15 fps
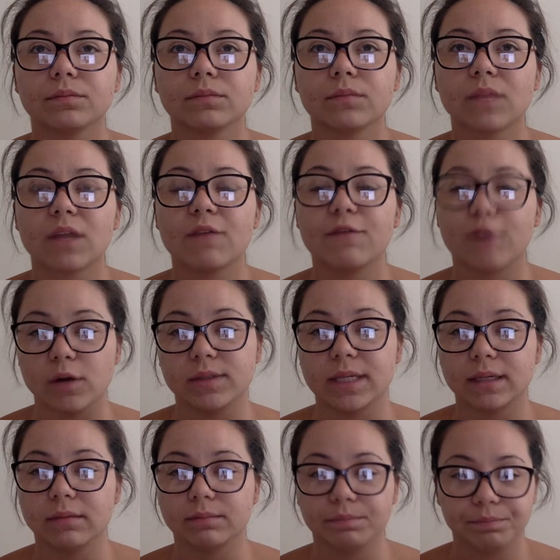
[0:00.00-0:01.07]
Frozen.
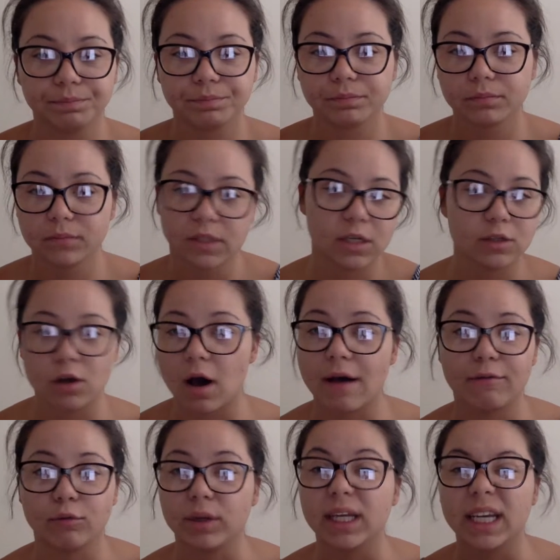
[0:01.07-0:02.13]
Those all
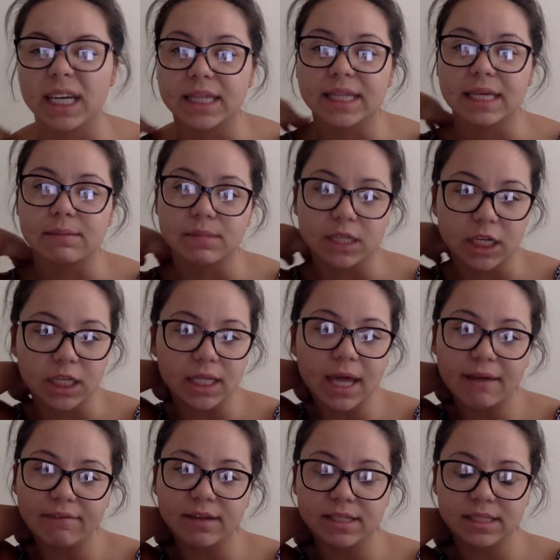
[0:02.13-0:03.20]
have really good themes and good life
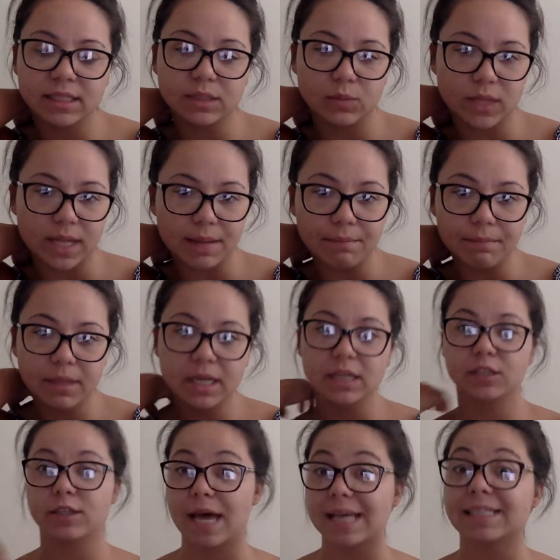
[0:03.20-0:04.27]
lessons with them.
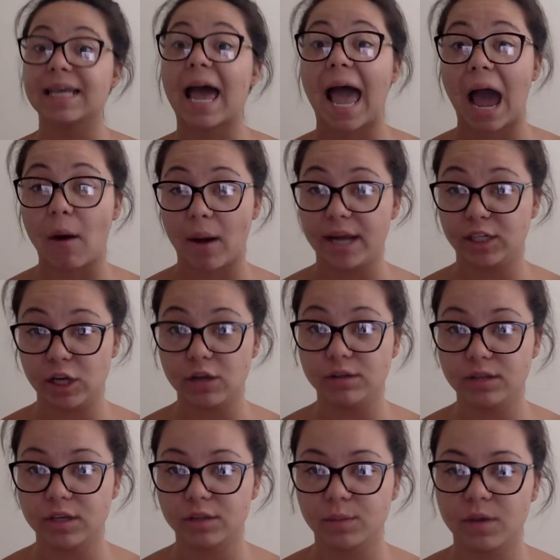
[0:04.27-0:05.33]
So that's how I chose
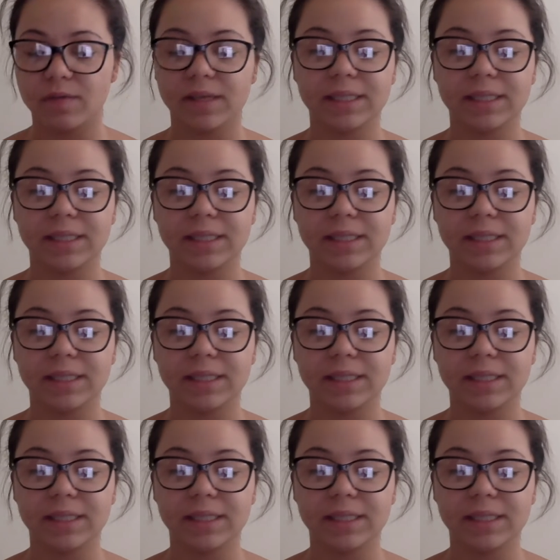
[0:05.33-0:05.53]
those movies.